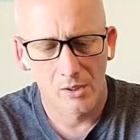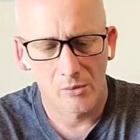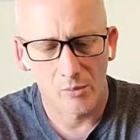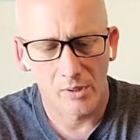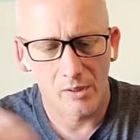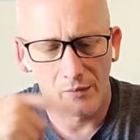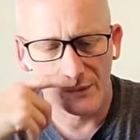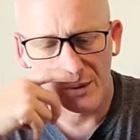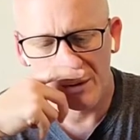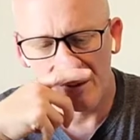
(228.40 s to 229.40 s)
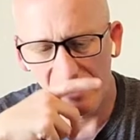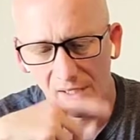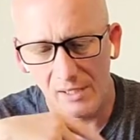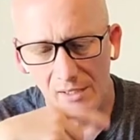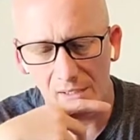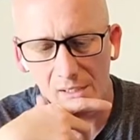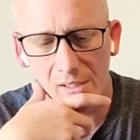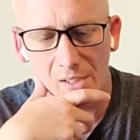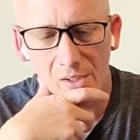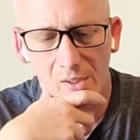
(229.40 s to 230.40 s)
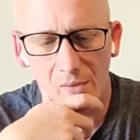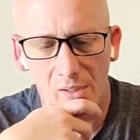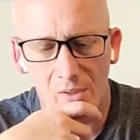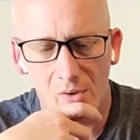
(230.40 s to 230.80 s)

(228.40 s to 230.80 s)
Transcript: 20 to 50 degrees centigrade,